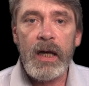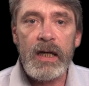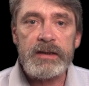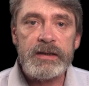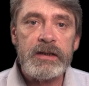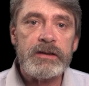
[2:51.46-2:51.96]

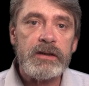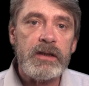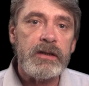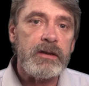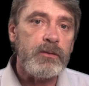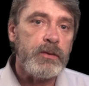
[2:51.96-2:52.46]

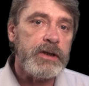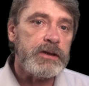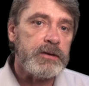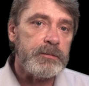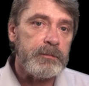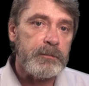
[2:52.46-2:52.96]
Essentially,
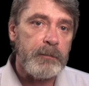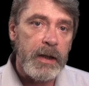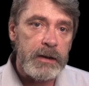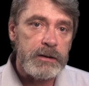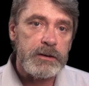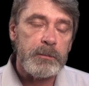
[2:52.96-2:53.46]
Louise
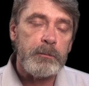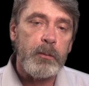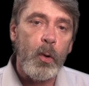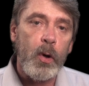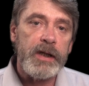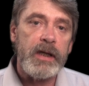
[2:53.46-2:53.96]
Mensch
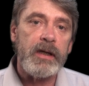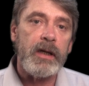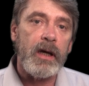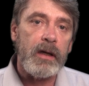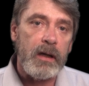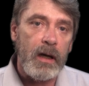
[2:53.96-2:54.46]
pointed
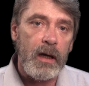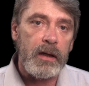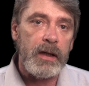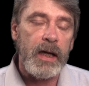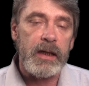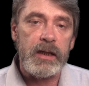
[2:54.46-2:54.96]
a
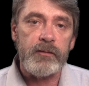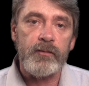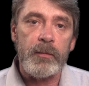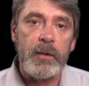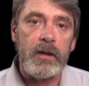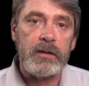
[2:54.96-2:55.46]
gun at
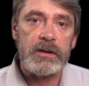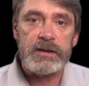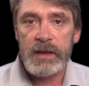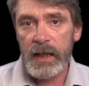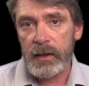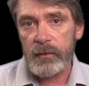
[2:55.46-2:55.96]
Eva Bartlett's
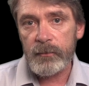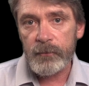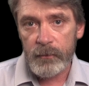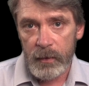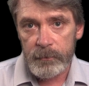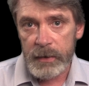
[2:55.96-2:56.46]
head
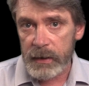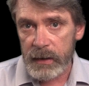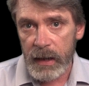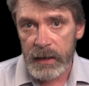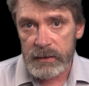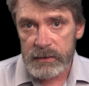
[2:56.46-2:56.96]
from the
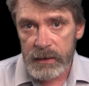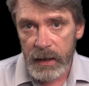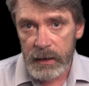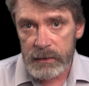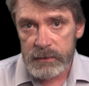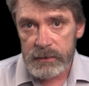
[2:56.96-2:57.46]
United
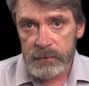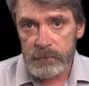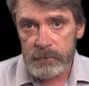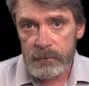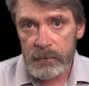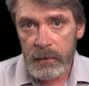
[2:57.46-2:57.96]
States.
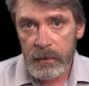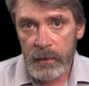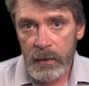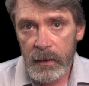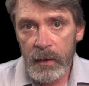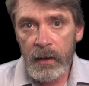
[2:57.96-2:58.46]

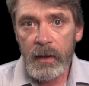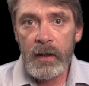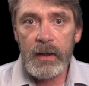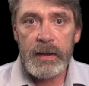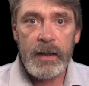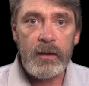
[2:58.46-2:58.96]

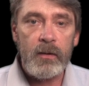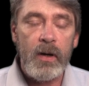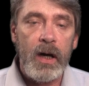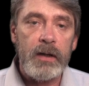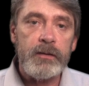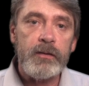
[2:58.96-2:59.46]

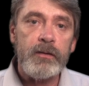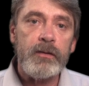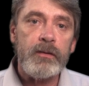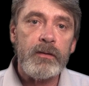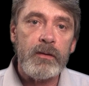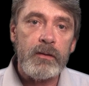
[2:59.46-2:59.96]
Now,
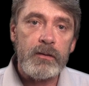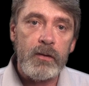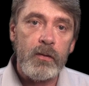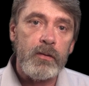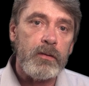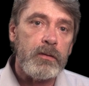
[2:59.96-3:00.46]
under
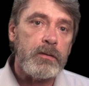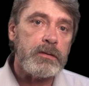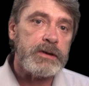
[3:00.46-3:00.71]
local